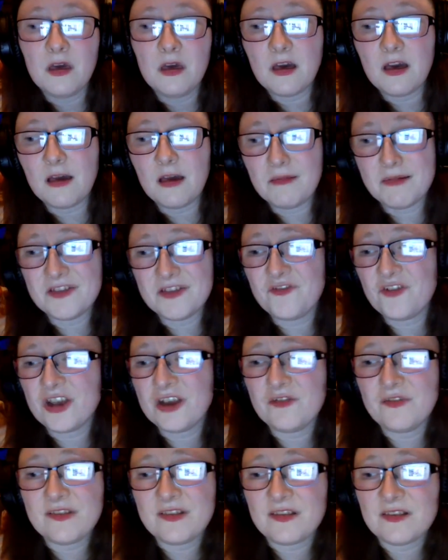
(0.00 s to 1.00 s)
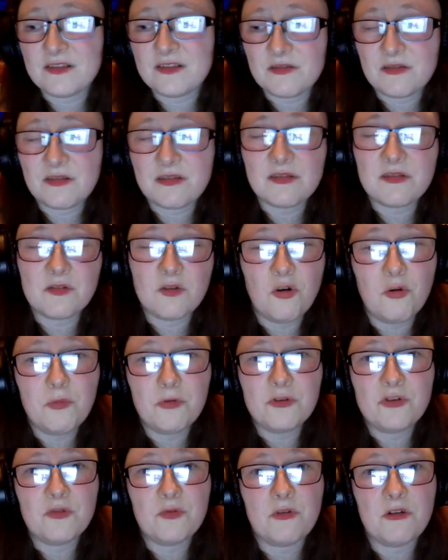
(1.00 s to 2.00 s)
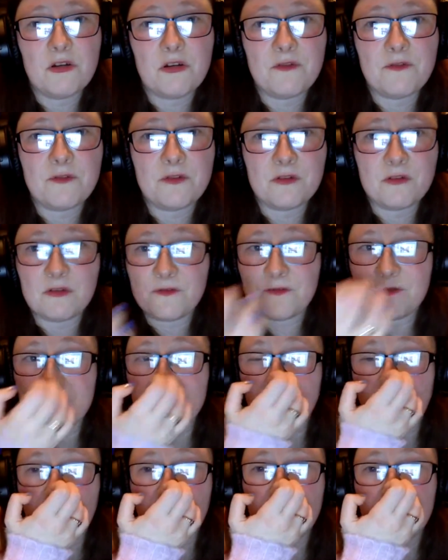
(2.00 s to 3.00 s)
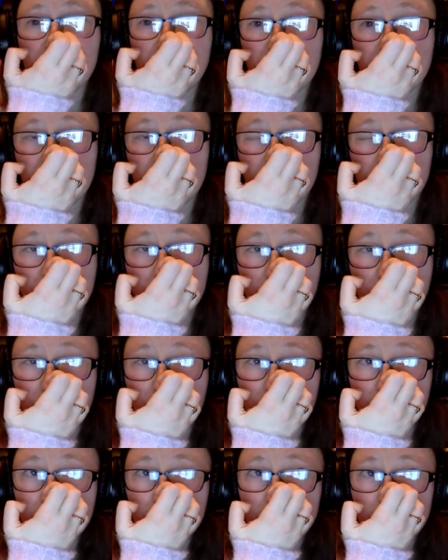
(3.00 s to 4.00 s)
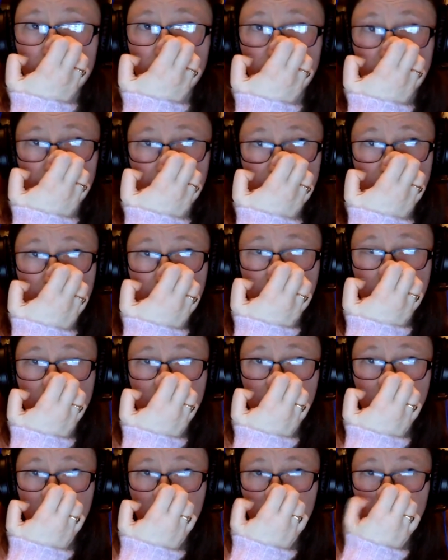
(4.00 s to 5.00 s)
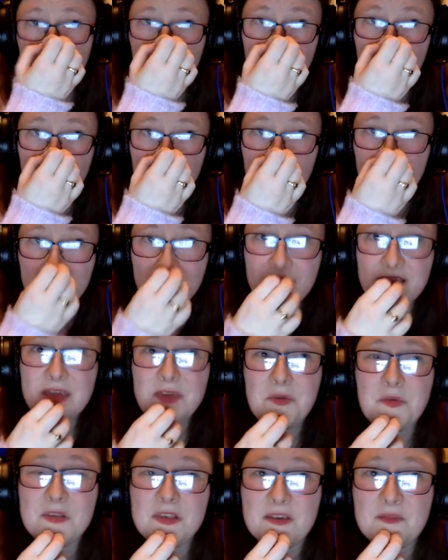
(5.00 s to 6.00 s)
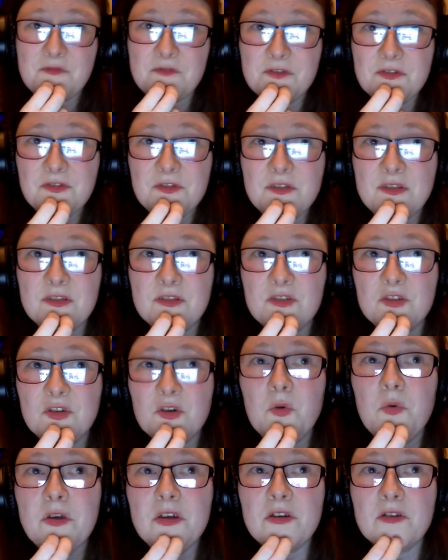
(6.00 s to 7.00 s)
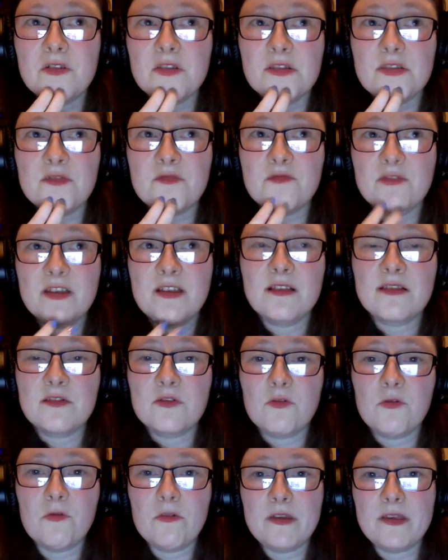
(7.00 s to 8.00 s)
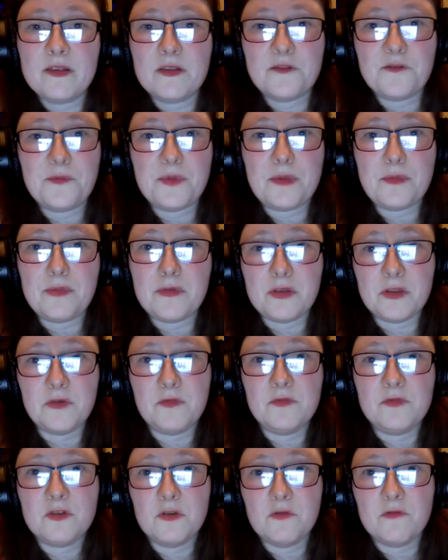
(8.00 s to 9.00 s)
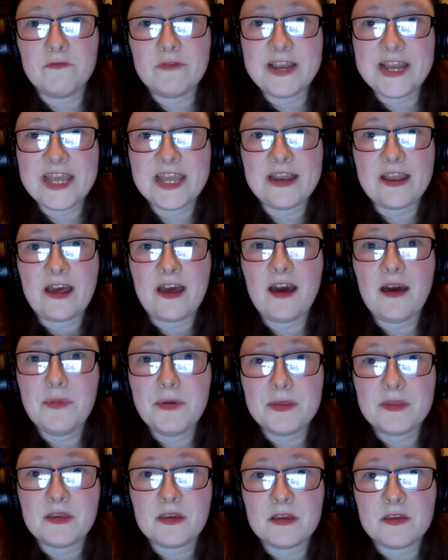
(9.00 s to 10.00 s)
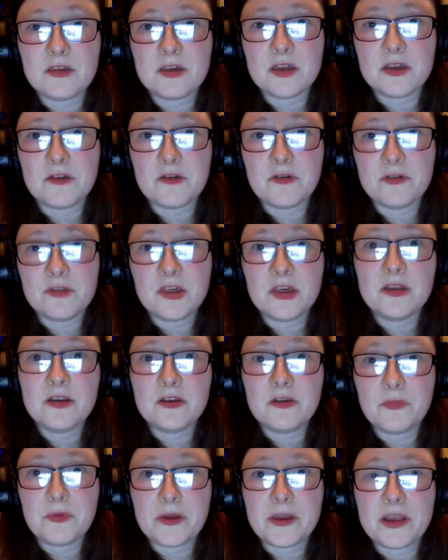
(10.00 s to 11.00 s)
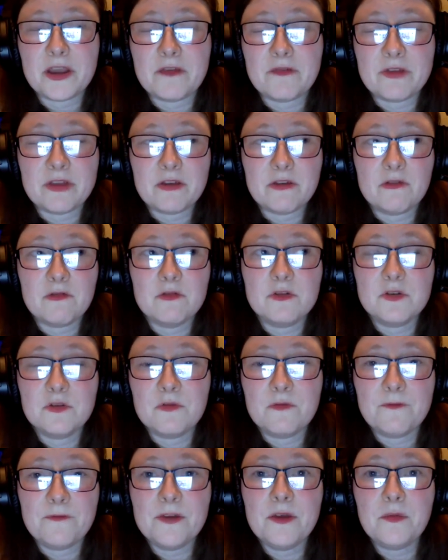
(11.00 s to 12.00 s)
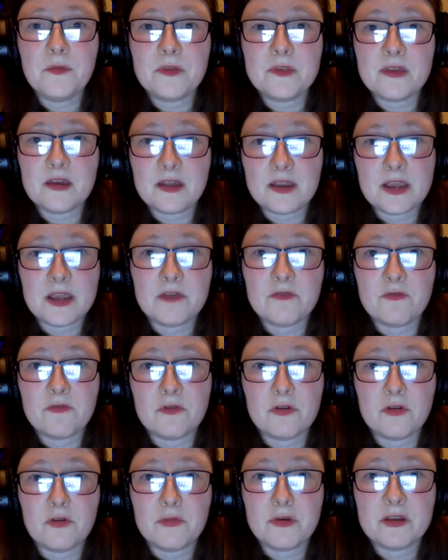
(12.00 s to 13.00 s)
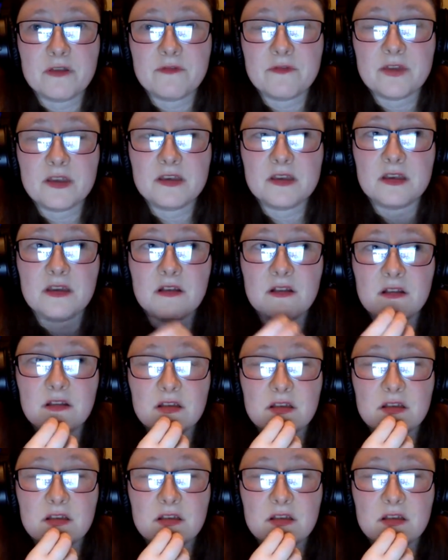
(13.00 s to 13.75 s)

Um, and Drag Race has done so much work for, for that, for um like you said, for just showing us the real stories of people who don't really inhabit that gender gender binary or who don't fit with that heteronormative ideal.